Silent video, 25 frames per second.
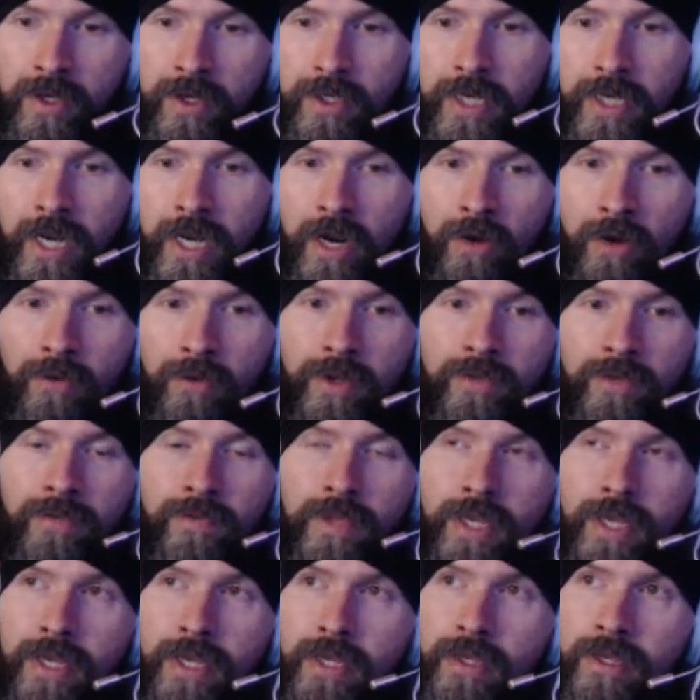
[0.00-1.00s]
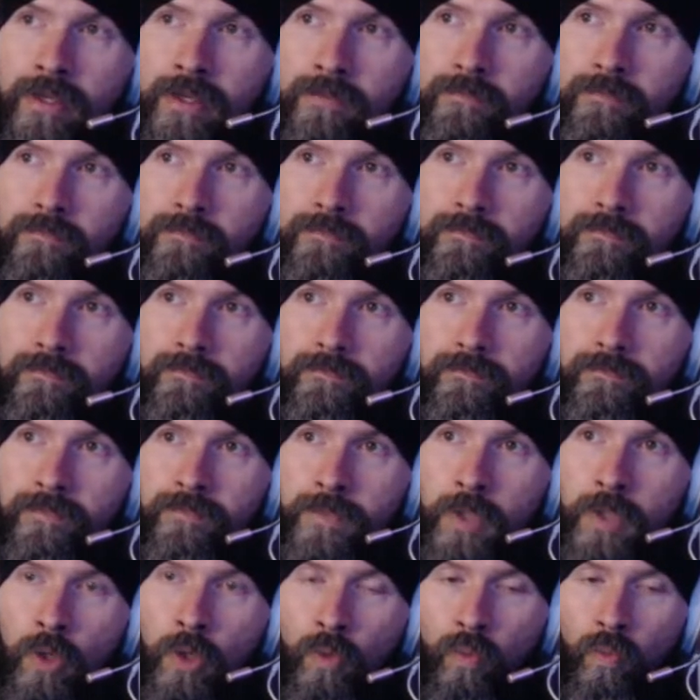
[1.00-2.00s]
Now, if they
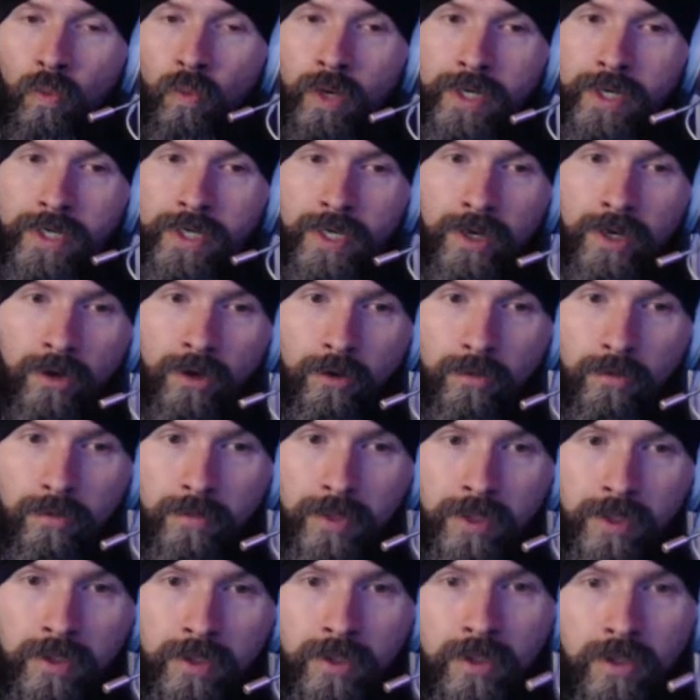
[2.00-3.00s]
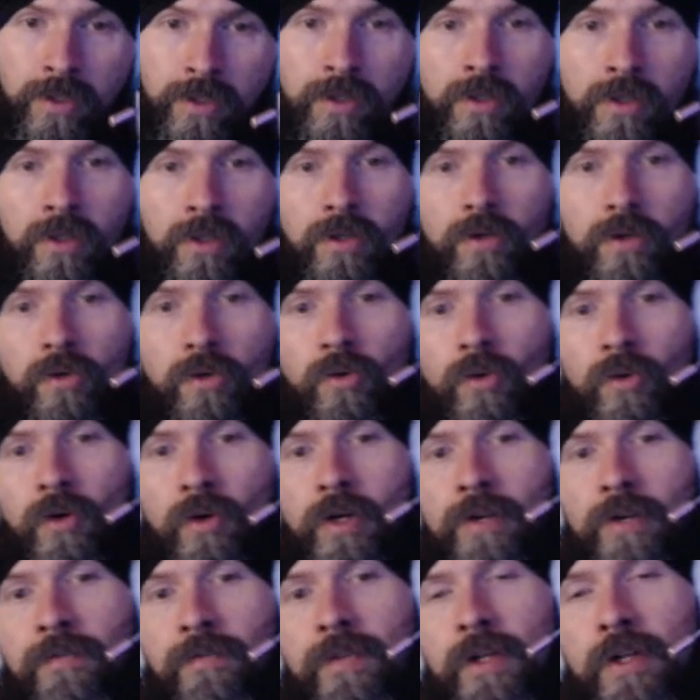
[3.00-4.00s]
don't want help, or
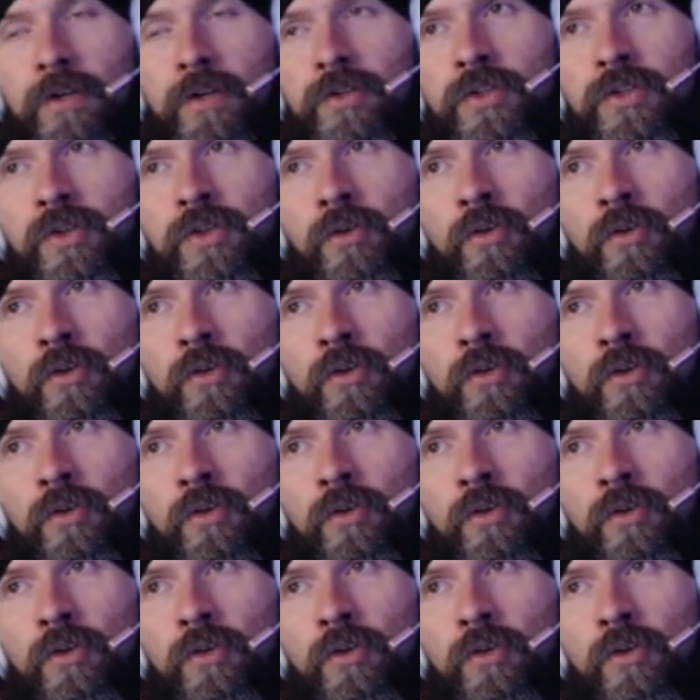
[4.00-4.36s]
if there's no